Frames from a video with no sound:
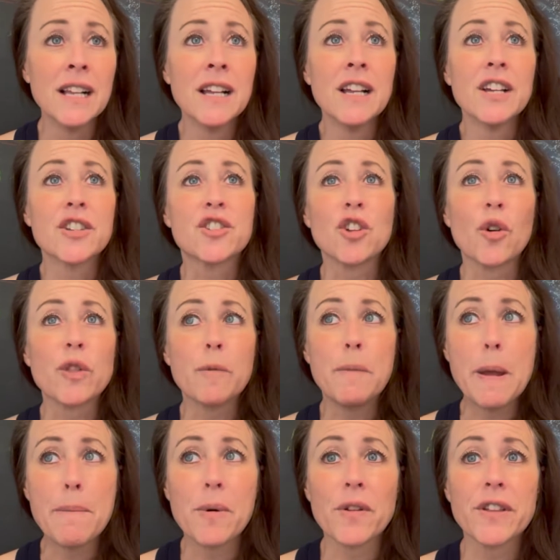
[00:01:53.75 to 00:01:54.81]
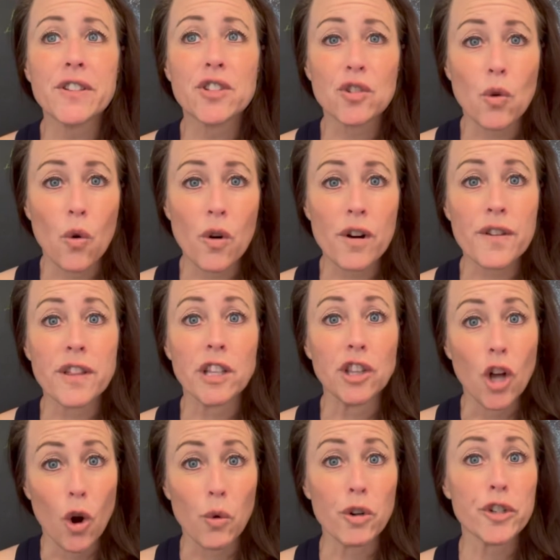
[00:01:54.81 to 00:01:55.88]
So the people that score the
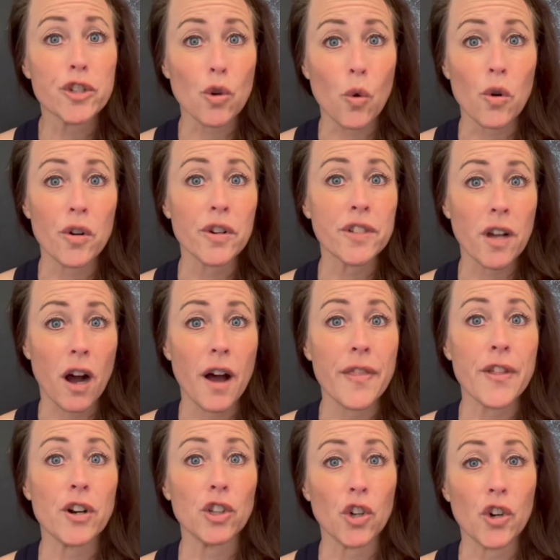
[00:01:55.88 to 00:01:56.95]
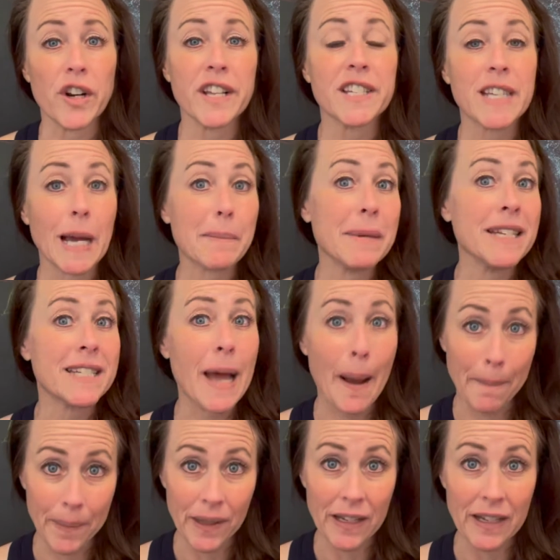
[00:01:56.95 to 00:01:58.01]
lower scores on their learning segment
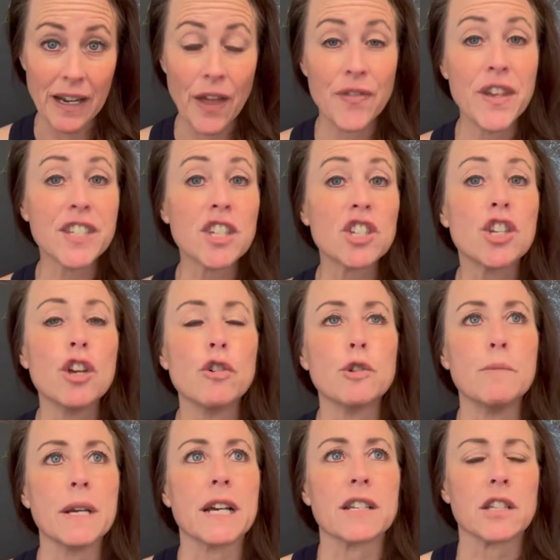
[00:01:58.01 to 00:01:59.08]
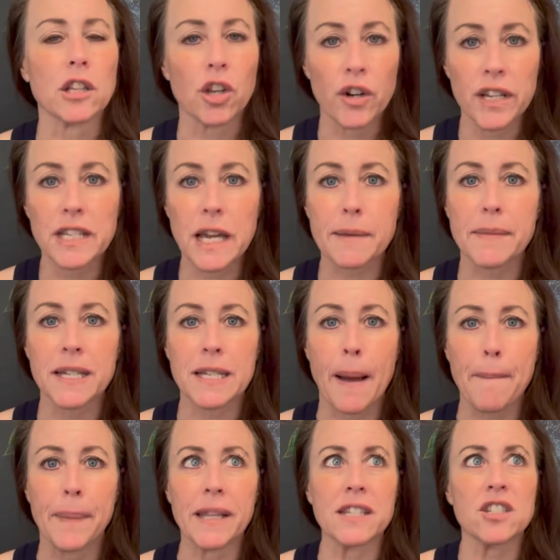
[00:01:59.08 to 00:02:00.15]
template, and this is huge because the learning segment
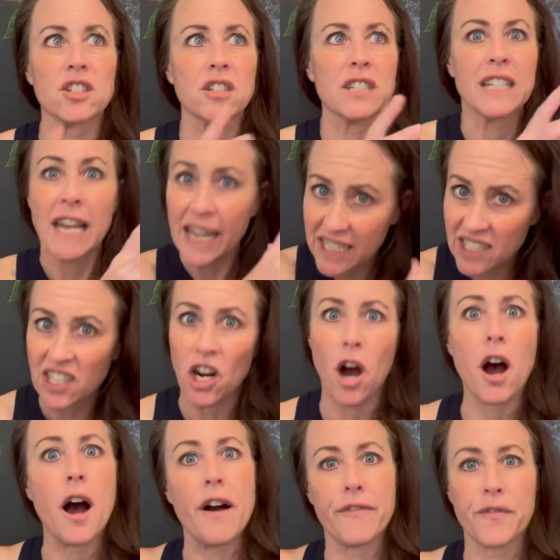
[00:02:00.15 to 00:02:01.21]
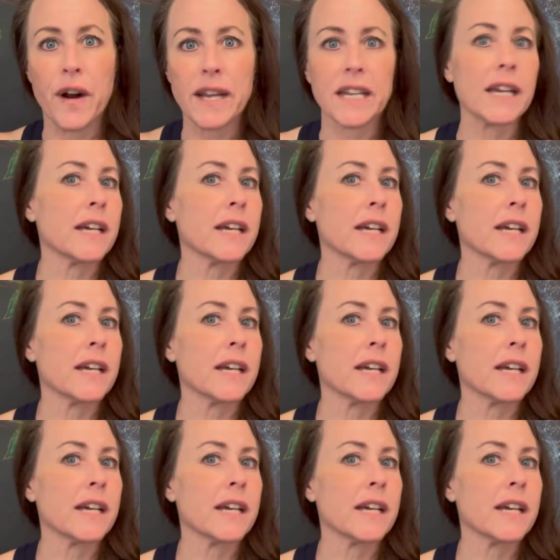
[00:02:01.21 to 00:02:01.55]
template kicks it off, right?